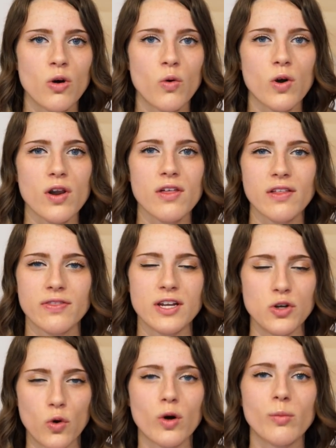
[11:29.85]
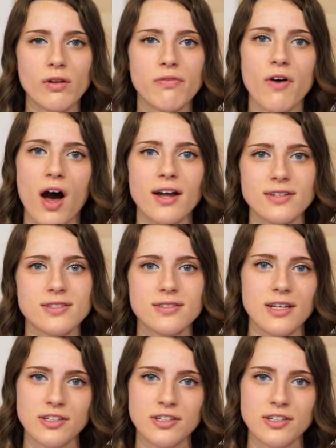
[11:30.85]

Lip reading: or the normal font,